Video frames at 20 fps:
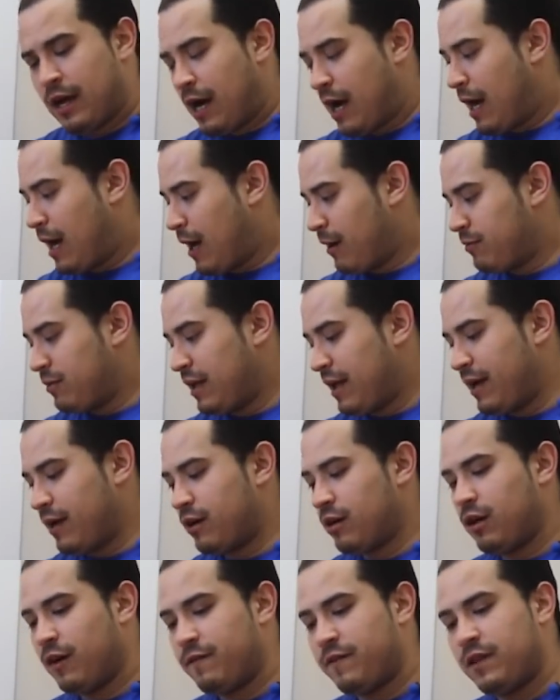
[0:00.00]

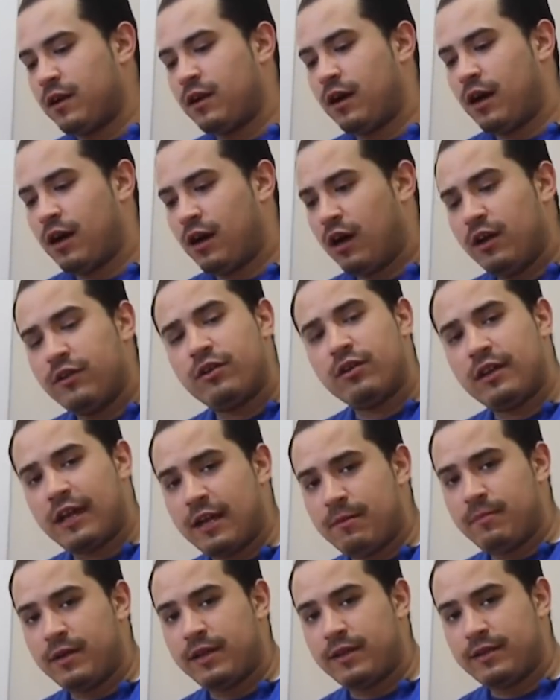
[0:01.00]
layer of the
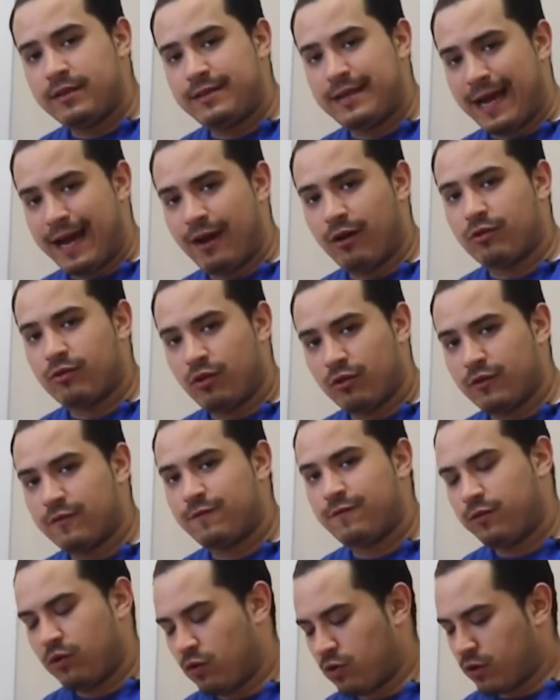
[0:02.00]
underlayment down on the
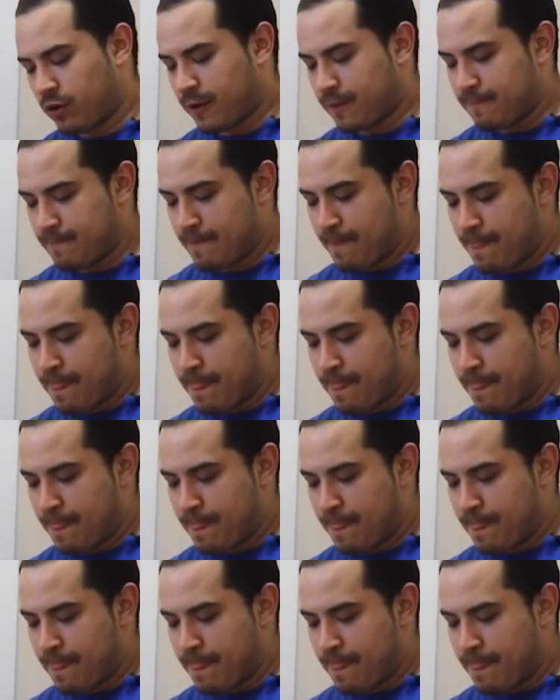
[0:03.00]
flooring.